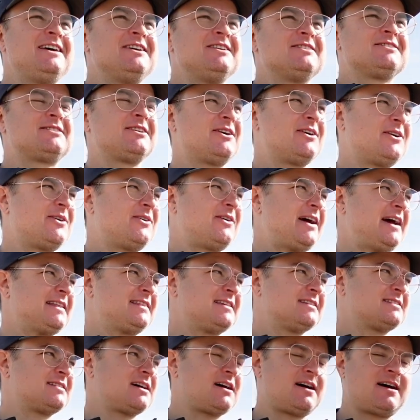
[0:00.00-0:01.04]
So at
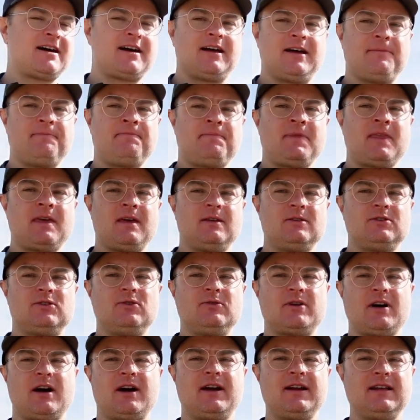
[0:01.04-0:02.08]
the time,
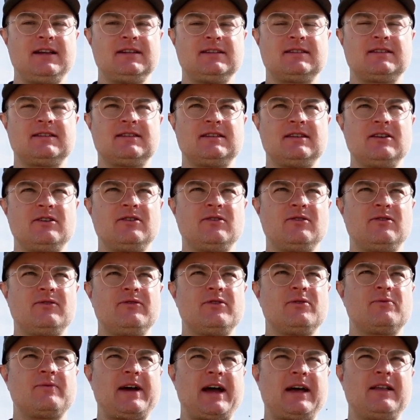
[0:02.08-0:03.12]
Ducati's still,
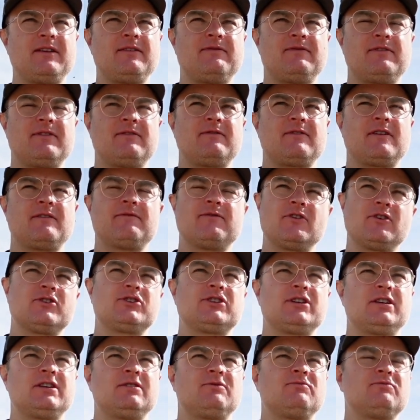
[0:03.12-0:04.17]
the Rally
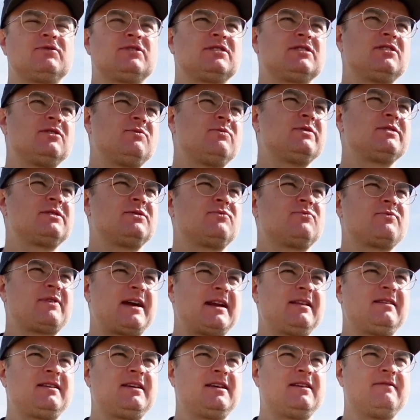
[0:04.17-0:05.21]
version still wasn't
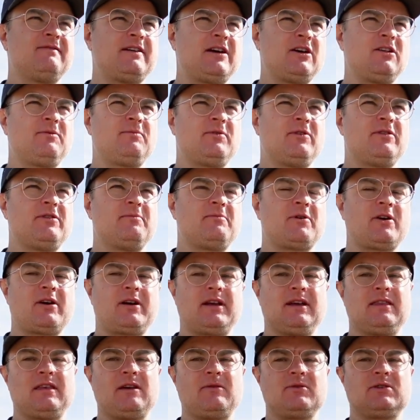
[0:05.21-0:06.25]
readily available on the
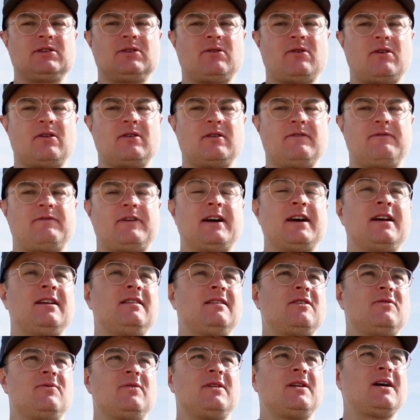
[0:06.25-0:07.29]
market. They were still hard to find.
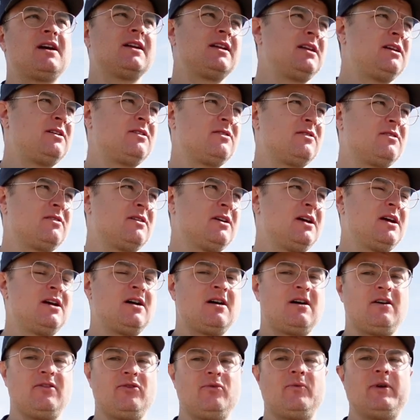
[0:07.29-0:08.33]
There were none here
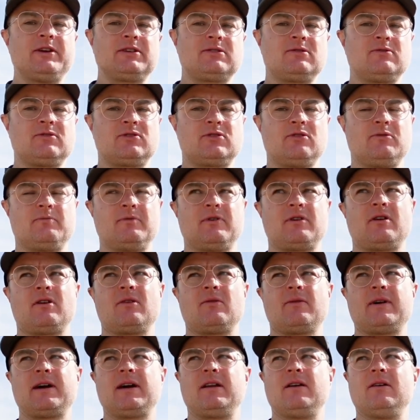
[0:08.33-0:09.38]
on the western slope of
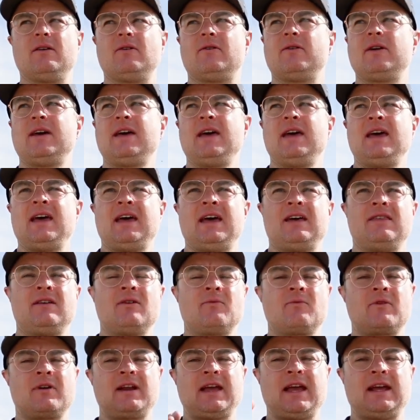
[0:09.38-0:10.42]
Colorado, and there
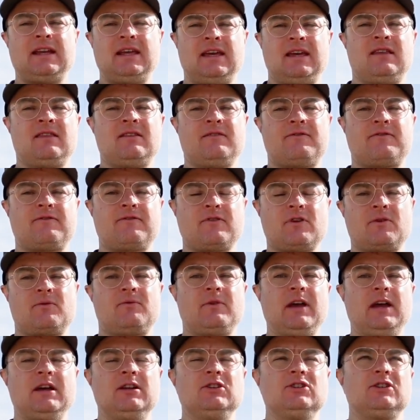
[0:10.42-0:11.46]
weren't any in the Front
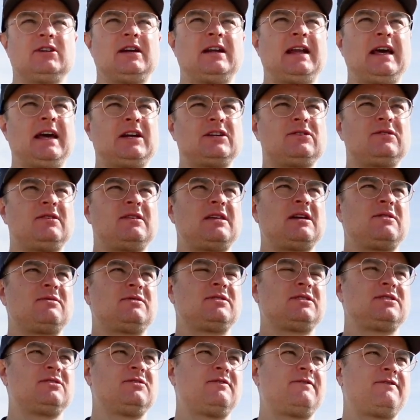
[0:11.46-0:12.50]
Range. And actually they are
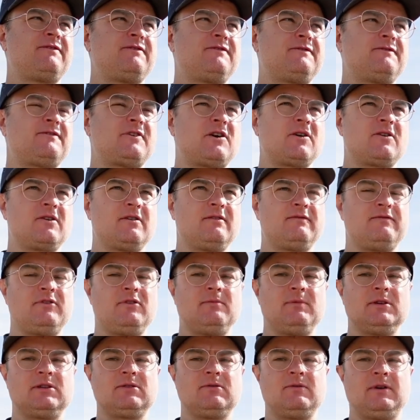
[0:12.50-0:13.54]
still far and few
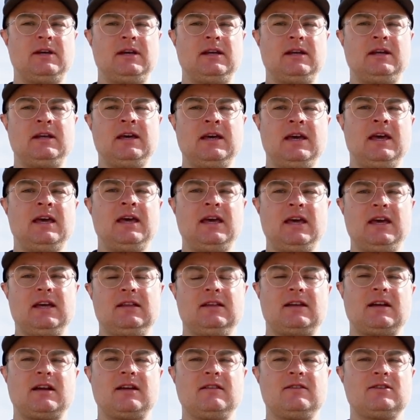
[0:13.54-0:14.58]
between
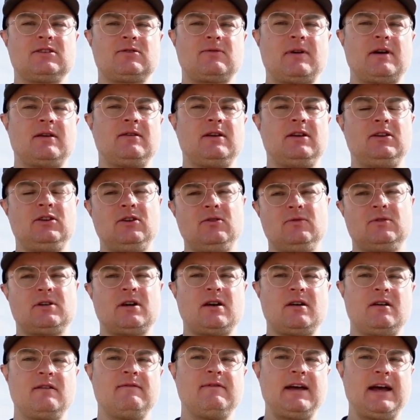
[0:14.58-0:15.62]
in kind of the surrounding
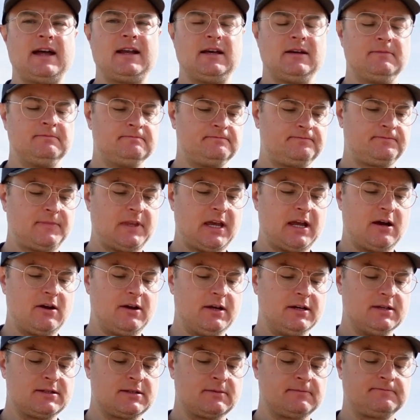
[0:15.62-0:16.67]
Utah, Nevada
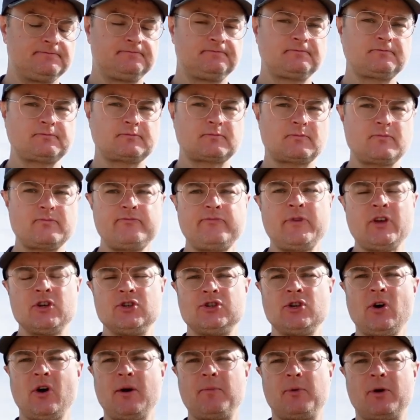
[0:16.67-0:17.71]
areas.
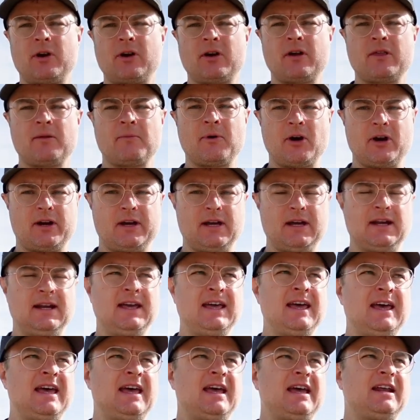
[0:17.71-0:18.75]
So I put it on the market
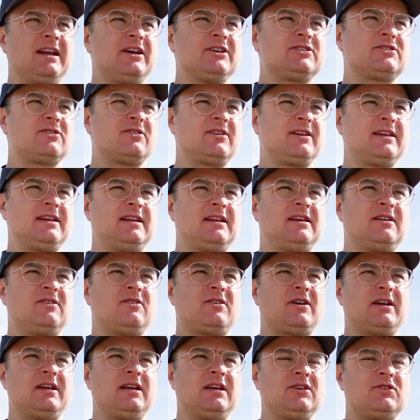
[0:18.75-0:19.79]
and I started getting a
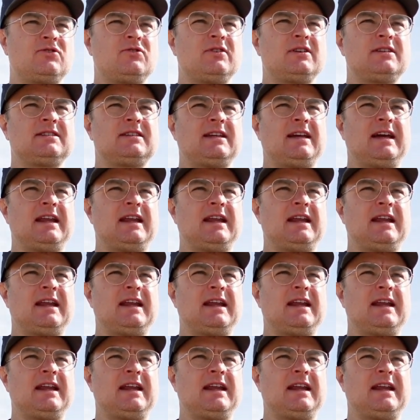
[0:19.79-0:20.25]
lot of interest.